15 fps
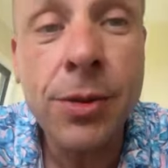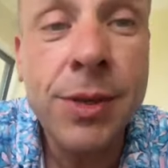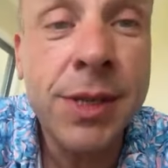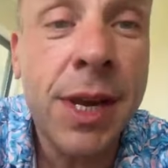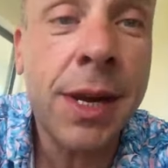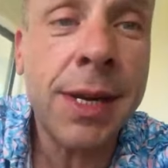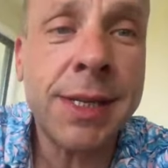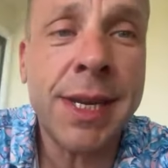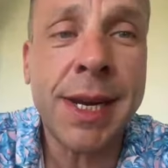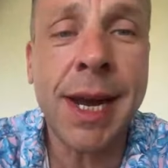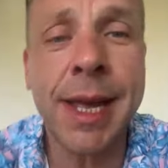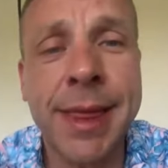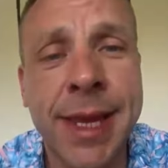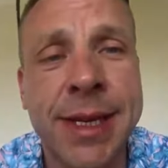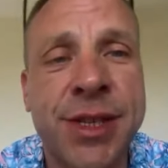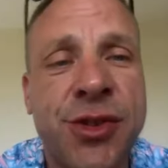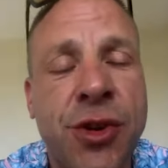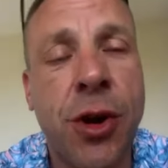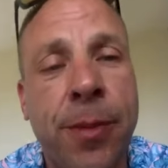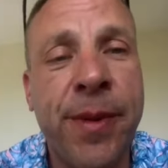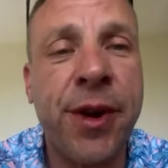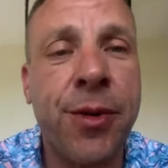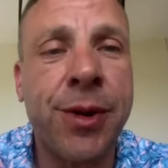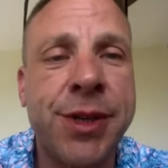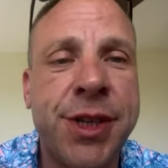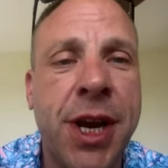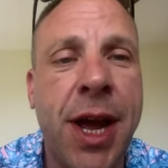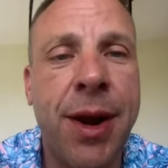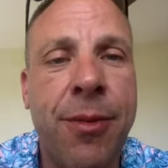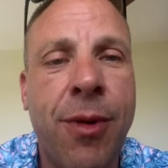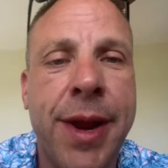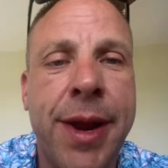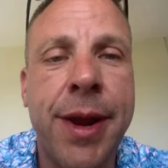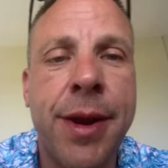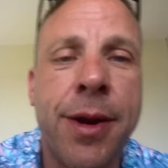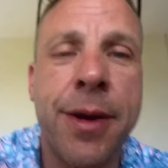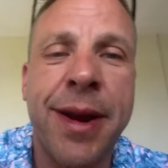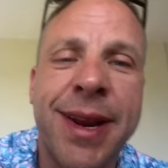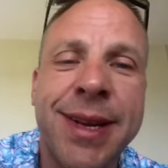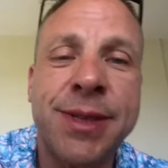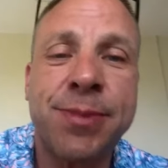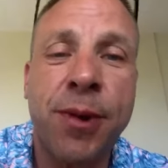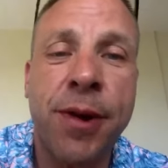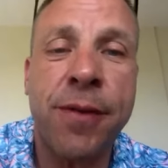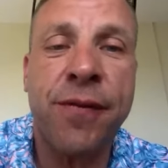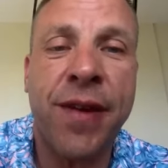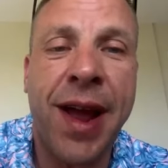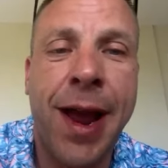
Stungus? I got that strawberry horchata right.